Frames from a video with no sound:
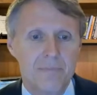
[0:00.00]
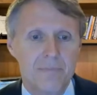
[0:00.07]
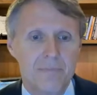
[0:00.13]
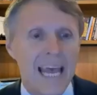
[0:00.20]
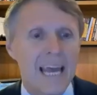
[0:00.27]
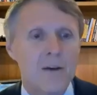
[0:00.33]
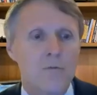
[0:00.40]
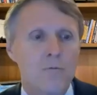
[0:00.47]
The
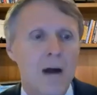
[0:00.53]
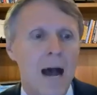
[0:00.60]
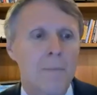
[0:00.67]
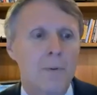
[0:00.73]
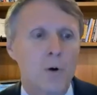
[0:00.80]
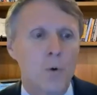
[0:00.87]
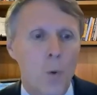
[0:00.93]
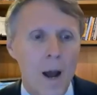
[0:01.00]
late
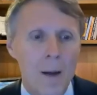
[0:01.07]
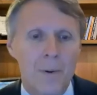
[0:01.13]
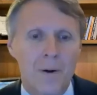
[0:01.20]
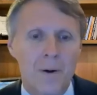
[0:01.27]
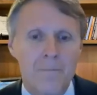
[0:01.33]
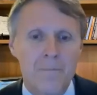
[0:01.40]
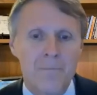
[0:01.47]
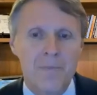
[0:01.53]
Robert
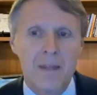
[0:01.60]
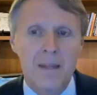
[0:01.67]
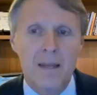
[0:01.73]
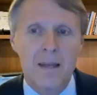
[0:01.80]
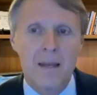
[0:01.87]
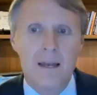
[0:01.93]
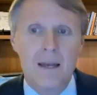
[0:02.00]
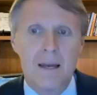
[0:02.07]
Webber,
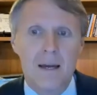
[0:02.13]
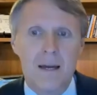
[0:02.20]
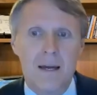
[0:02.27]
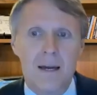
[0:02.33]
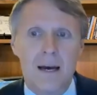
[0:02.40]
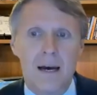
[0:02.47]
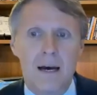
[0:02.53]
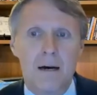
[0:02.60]

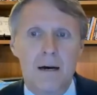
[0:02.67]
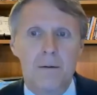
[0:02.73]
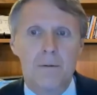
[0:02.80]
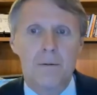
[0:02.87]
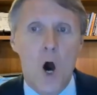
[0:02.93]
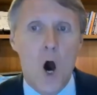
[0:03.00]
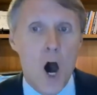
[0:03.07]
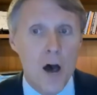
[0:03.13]
uh,
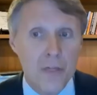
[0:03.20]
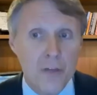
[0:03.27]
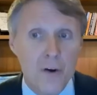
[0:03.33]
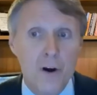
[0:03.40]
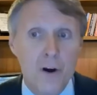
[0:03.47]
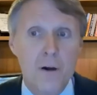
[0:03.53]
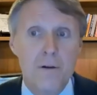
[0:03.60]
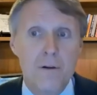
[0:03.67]

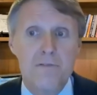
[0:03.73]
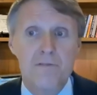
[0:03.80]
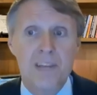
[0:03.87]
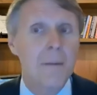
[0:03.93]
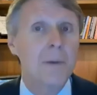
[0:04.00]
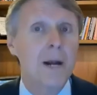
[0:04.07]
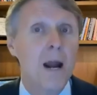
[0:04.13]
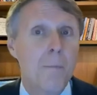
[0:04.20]
author and
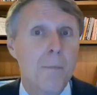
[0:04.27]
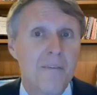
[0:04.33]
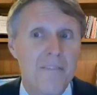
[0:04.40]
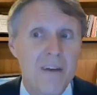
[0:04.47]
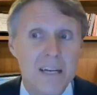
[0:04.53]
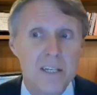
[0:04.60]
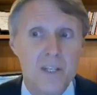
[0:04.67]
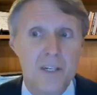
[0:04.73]
seminary
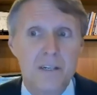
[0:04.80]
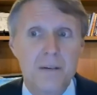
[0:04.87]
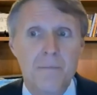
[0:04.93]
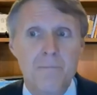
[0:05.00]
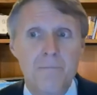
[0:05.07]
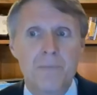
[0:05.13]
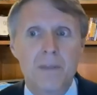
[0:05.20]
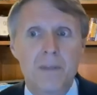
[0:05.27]
professor
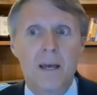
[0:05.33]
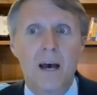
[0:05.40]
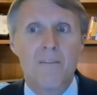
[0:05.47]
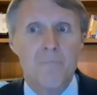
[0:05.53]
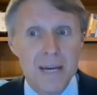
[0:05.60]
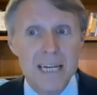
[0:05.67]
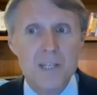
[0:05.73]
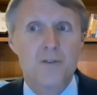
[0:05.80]
of
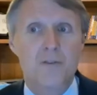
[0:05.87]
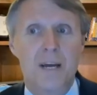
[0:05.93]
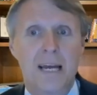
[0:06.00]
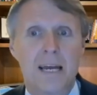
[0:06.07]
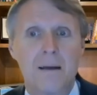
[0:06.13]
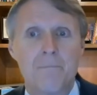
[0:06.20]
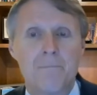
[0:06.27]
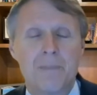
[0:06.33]
ministry,
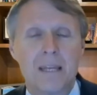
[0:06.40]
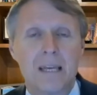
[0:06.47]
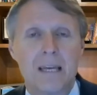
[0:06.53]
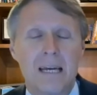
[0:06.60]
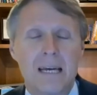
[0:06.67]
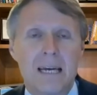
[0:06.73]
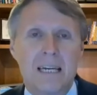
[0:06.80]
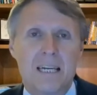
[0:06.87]

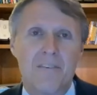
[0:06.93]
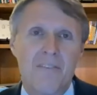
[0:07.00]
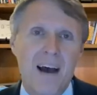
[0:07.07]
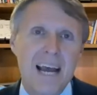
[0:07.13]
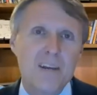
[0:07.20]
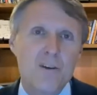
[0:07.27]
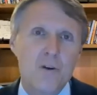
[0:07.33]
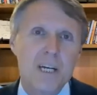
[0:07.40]

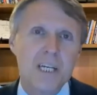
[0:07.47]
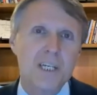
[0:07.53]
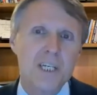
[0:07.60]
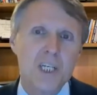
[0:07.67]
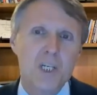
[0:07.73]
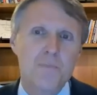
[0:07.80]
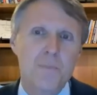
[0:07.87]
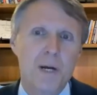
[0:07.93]
defined
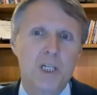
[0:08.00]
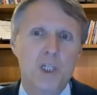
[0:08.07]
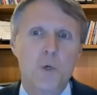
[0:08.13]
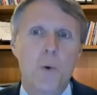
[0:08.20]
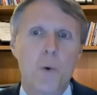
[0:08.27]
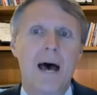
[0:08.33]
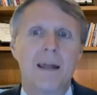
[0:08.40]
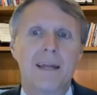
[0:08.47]
Christian
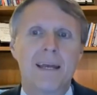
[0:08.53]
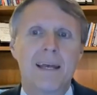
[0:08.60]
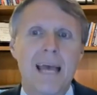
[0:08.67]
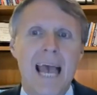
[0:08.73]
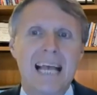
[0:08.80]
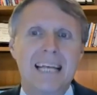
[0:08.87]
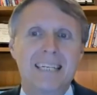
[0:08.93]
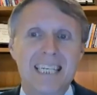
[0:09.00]
spirituality
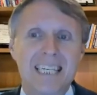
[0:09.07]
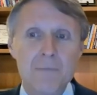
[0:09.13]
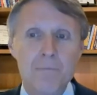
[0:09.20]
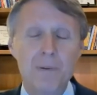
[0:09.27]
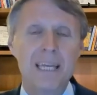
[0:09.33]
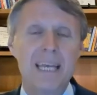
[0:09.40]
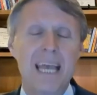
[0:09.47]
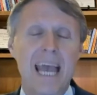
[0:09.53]

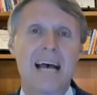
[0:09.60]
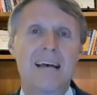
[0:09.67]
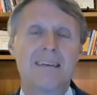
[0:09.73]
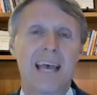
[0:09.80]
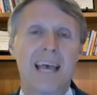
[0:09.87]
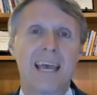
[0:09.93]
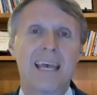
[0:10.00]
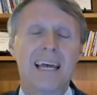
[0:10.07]
simply
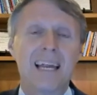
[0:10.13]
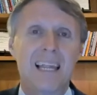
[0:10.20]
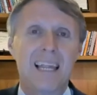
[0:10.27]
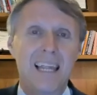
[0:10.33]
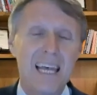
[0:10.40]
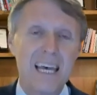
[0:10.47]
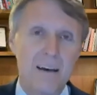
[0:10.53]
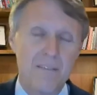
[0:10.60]
as a
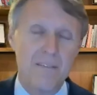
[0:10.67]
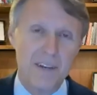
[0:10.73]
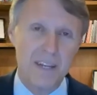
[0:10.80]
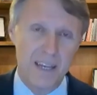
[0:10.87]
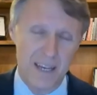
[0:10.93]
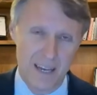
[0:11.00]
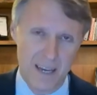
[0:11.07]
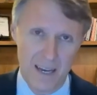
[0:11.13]

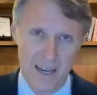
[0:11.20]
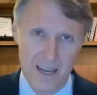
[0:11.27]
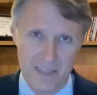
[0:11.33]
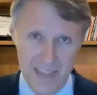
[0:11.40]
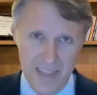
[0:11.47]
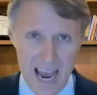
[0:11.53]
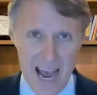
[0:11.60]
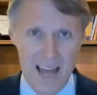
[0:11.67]
lived
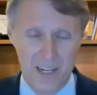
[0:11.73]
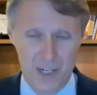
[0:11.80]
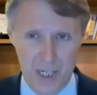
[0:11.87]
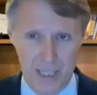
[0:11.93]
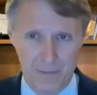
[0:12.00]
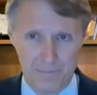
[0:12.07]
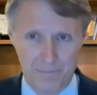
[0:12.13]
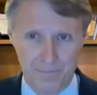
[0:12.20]
theology.